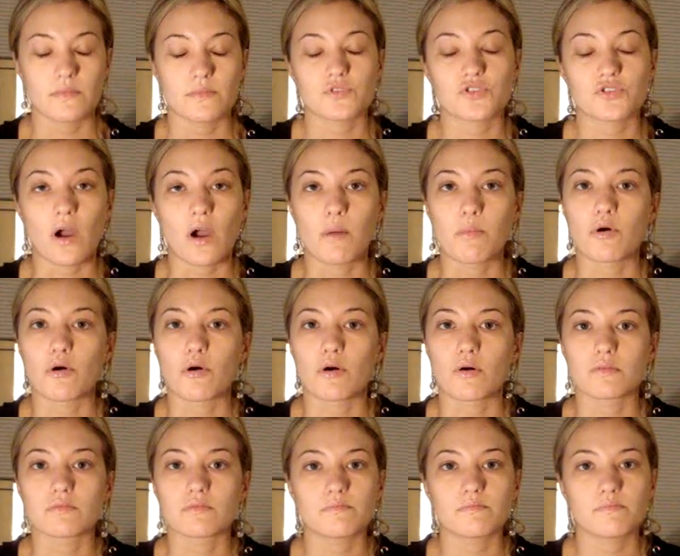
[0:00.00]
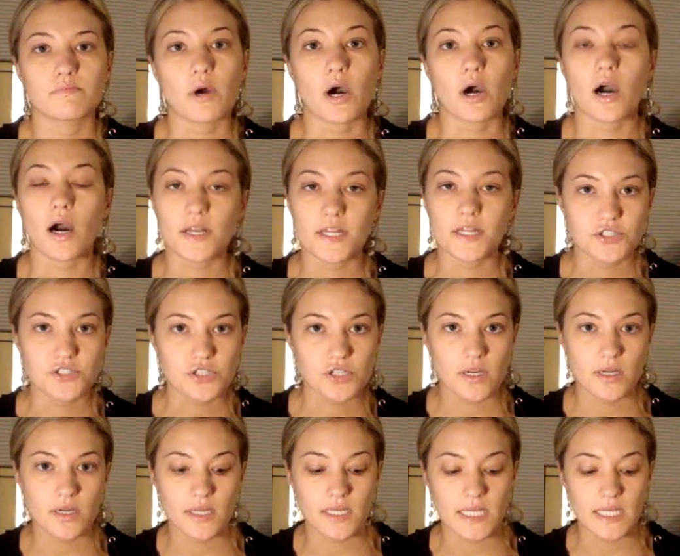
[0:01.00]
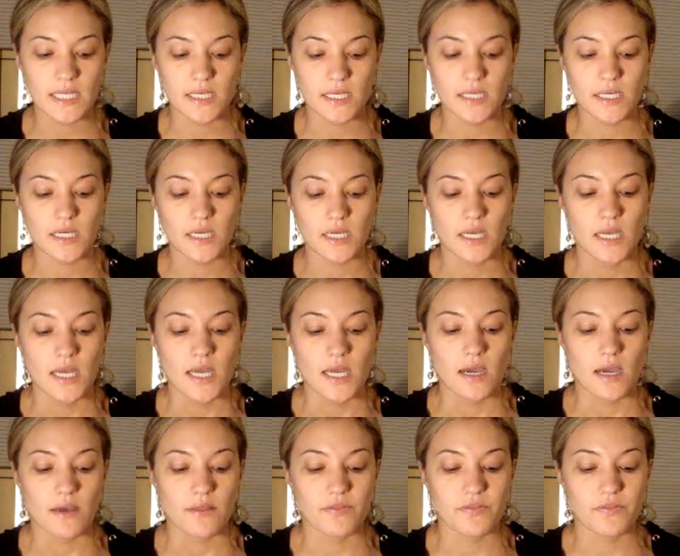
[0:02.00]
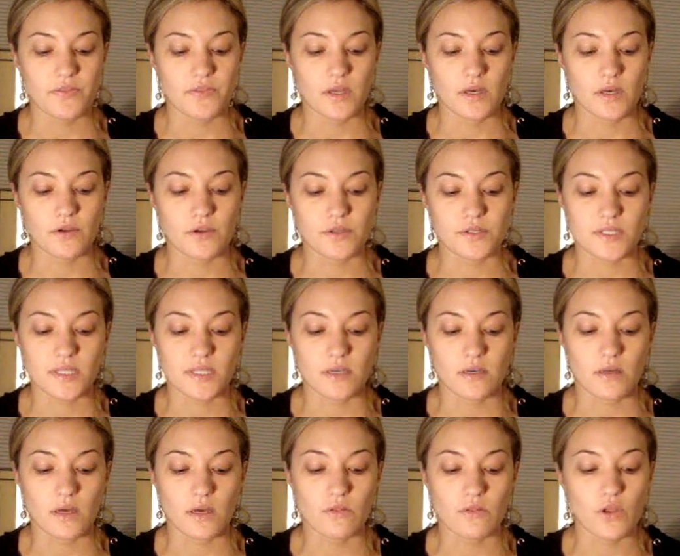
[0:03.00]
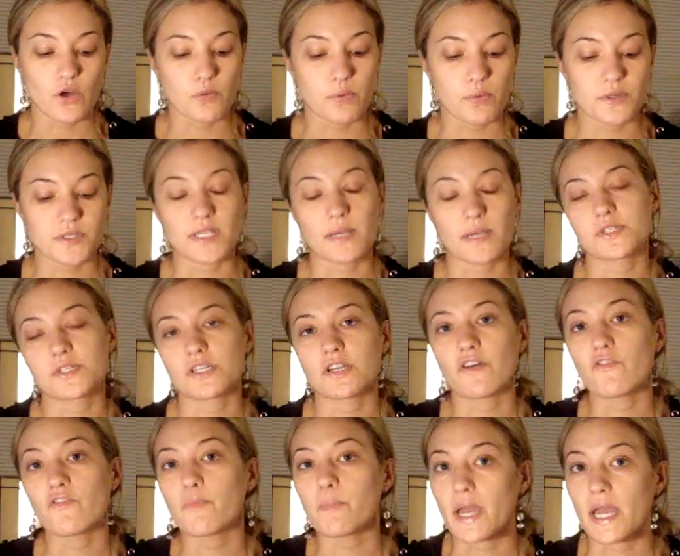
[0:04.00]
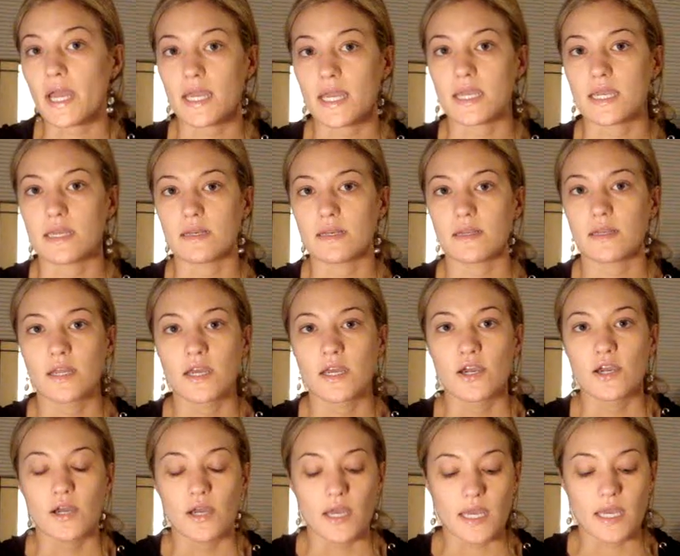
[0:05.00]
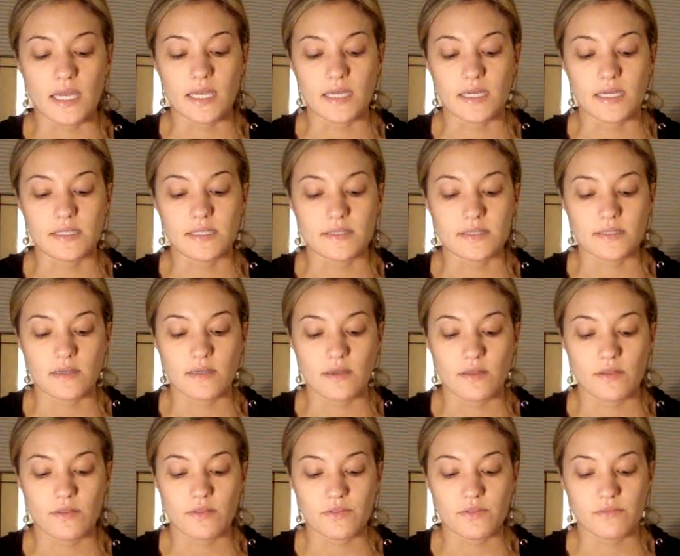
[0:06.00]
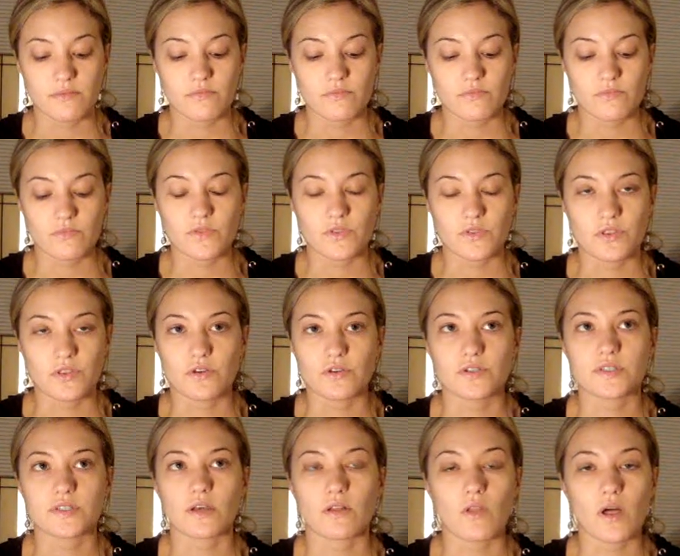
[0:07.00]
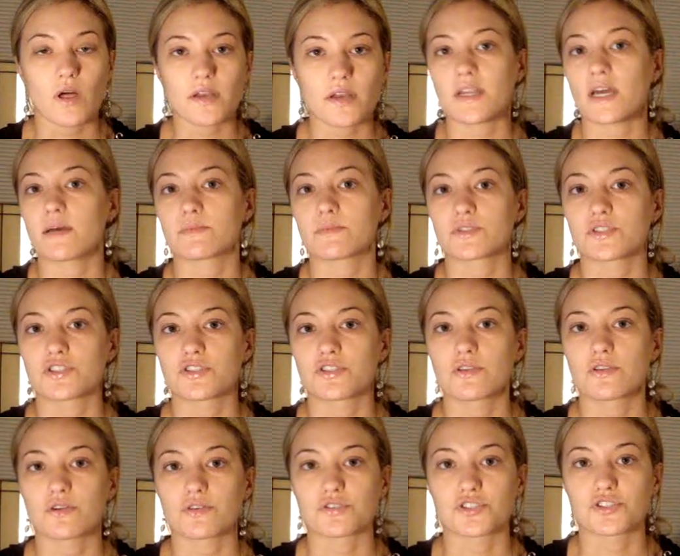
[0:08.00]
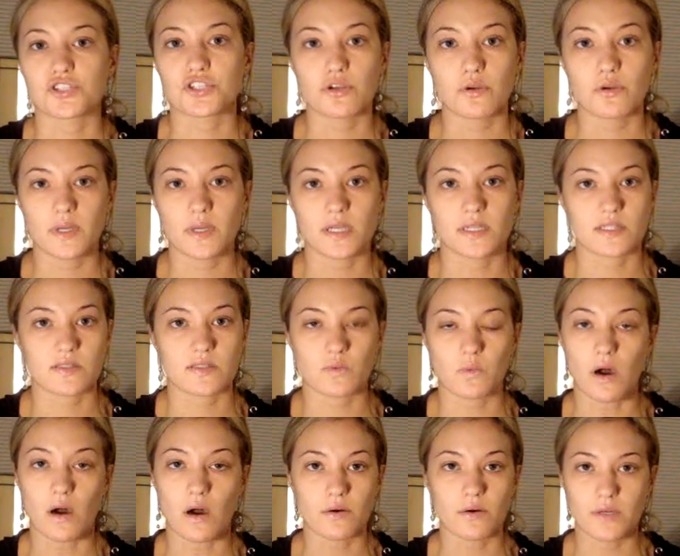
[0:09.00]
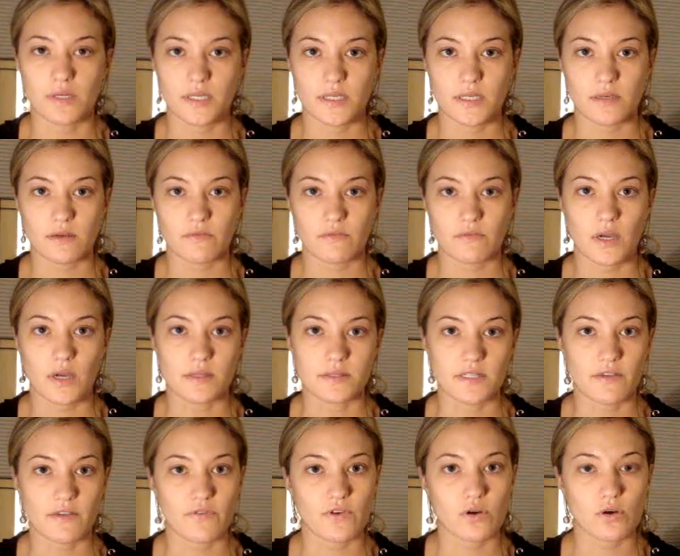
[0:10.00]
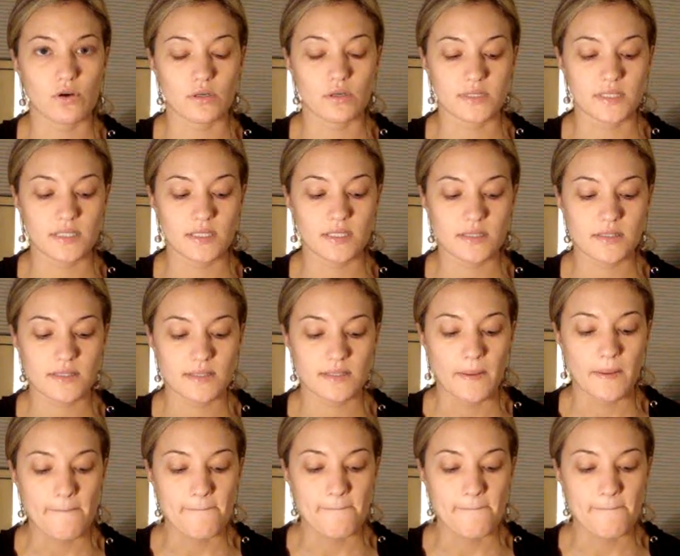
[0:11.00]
trouble potty training. There's a low perception of pain, and there's a lot of times there's chewing and swallowing difficulties,